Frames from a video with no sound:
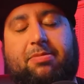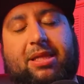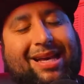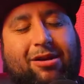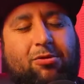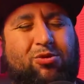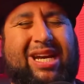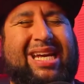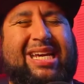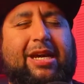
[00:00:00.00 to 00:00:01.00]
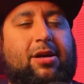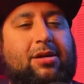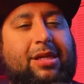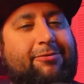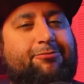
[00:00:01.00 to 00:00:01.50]
But they don't really
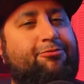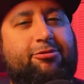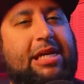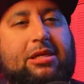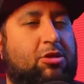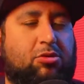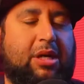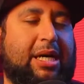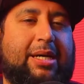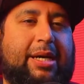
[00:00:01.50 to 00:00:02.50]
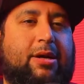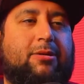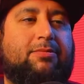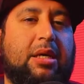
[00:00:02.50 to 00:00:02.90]
care. They really do not care.